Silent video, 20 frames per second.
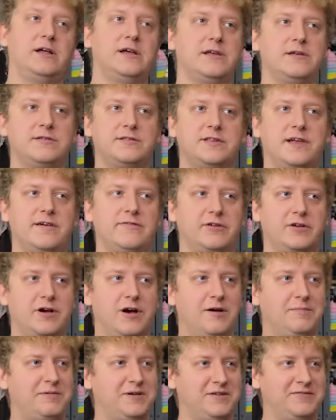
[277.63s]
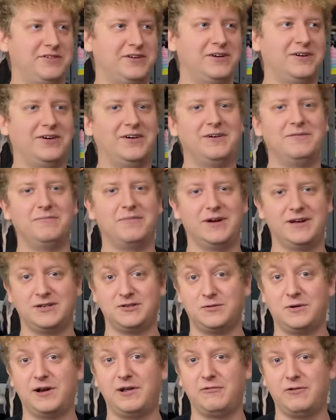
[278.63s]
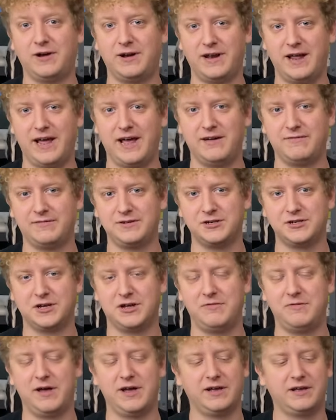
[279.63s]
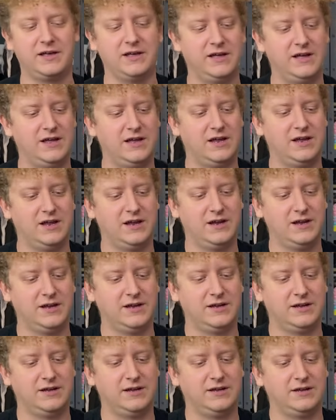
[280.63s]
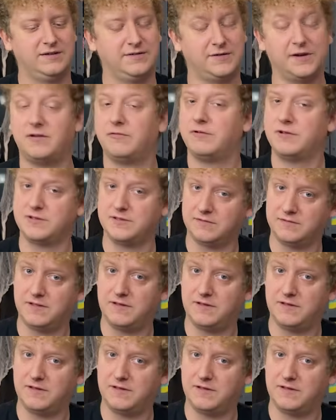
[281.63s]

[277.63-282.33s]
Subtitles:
I used to have a copy of it on my 21.5-inch iMac, which I recently